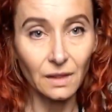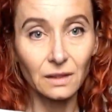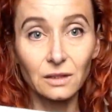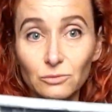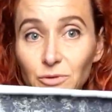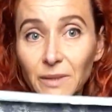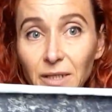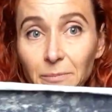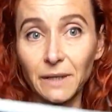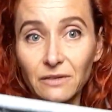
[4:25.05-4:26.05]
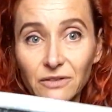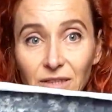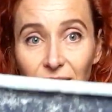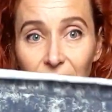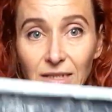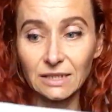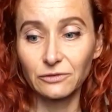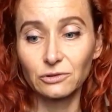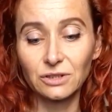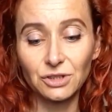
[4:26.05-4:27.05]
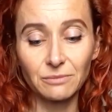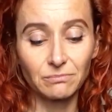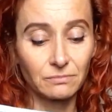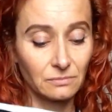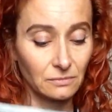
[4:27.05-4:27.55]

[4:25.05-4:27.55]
It would make perfect things for the gym.